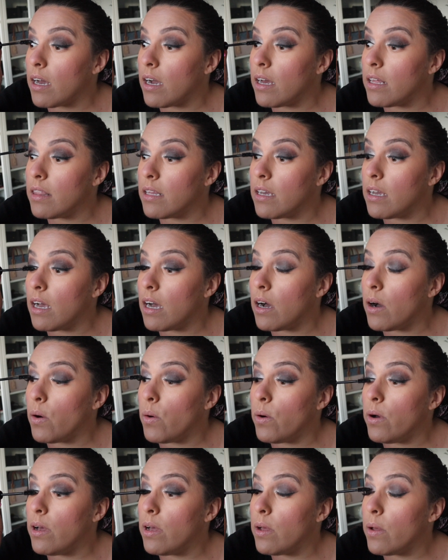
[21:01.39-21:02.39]
on the
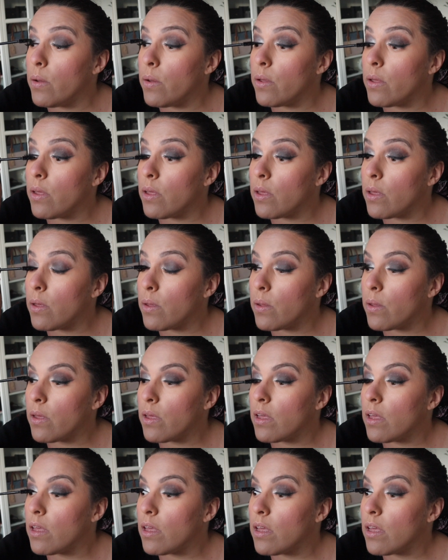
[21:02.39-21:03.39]
go,
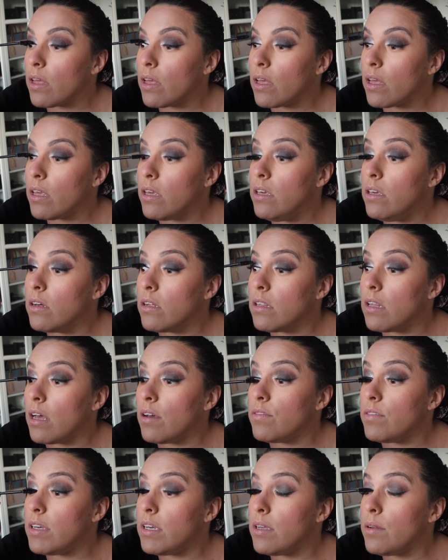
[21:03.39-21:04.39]
you'll
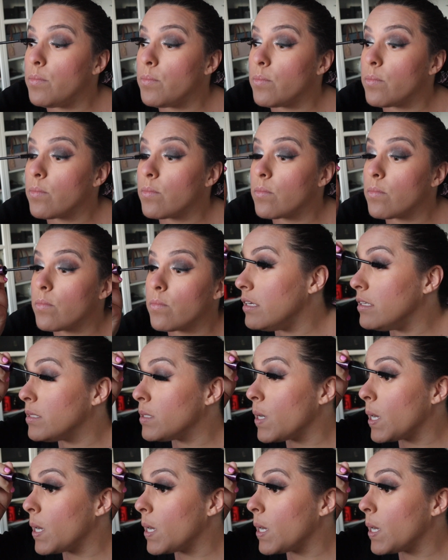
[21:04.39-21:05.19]
love it. It's